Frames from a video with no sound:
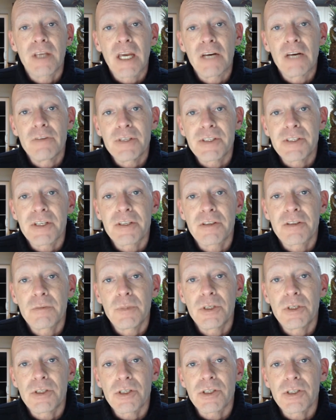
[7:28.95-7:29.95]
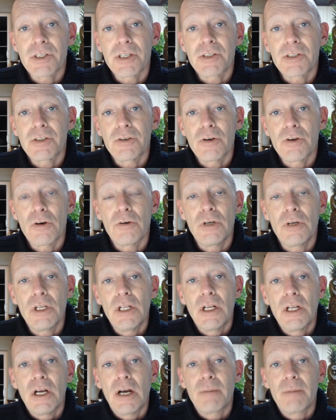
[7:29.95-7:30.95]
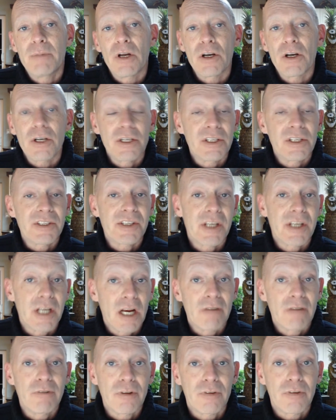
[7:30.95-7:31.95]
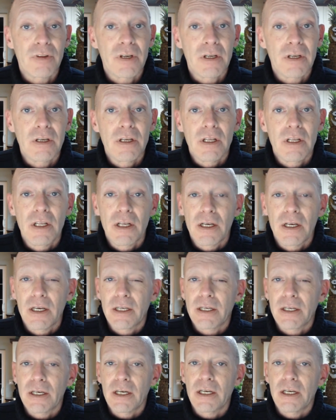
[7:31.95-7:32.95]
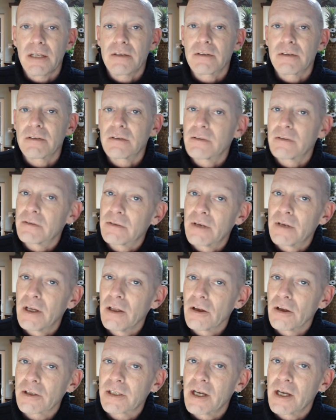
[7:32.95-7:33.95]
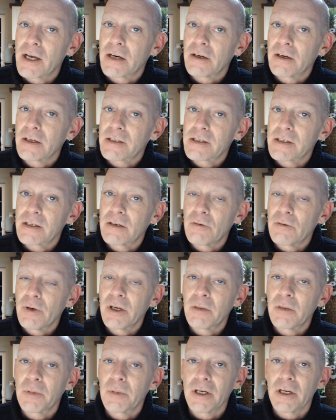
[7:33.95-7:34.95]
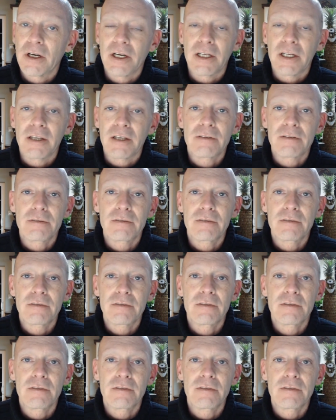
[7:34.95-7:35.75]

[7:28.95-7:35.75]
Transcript: And Kelly said to me, she says, You know, I'm not going to say everything. And I, I looked at her and I said, No, wait a minute, honey.